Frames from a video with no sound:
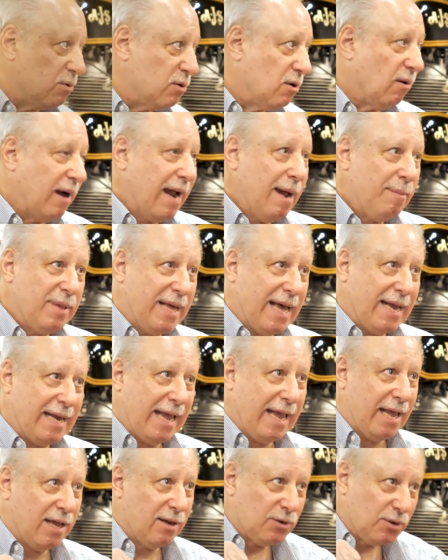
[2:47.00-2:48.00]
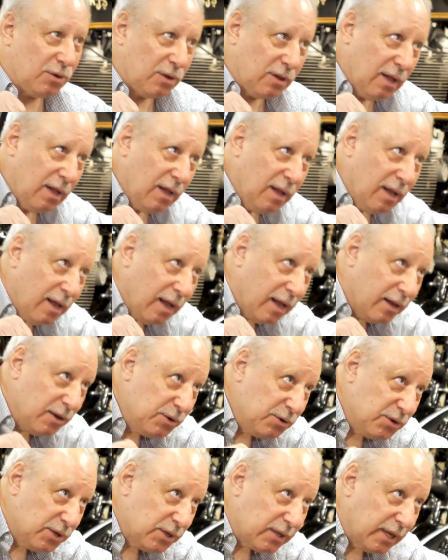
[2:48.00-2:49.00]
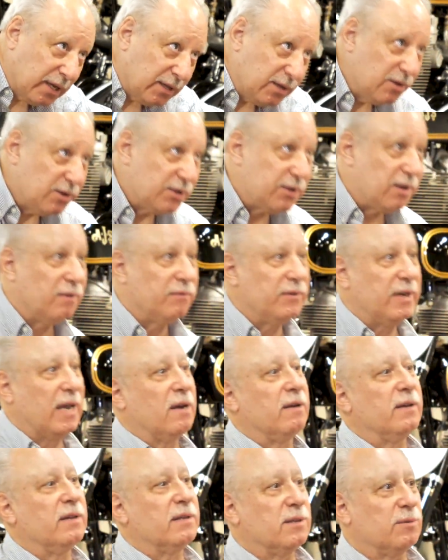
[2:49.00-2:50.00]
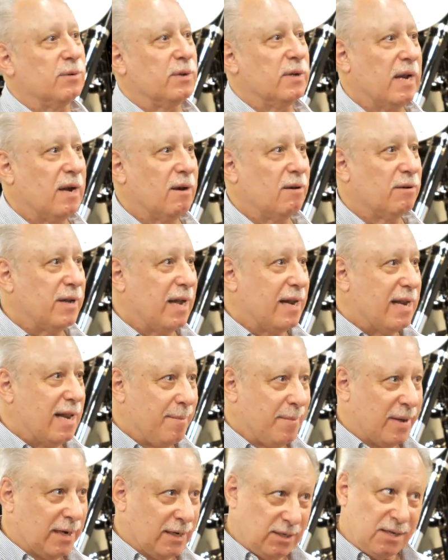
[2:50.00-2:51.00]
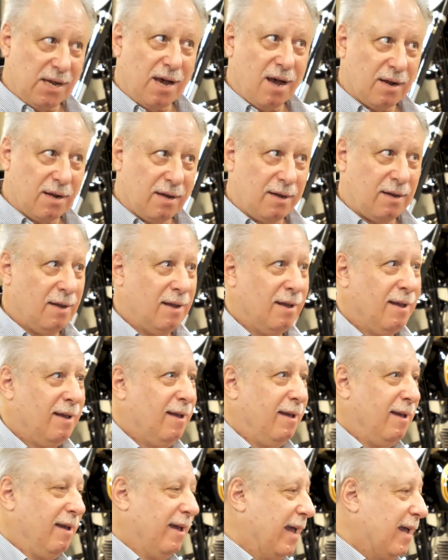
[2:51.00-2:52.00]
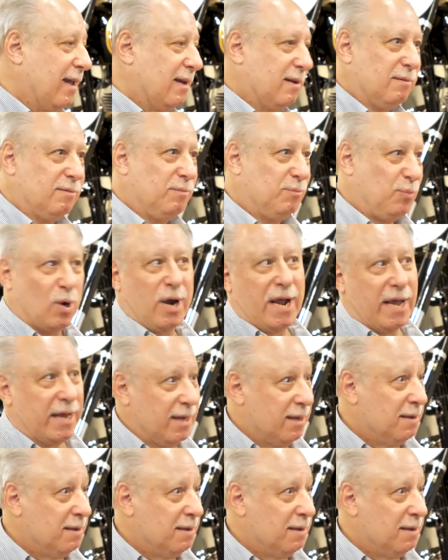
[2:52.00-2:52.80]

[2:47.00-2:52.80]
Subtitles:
you grab that handle and you just get yourself down into an aerodynamic tuck and pray.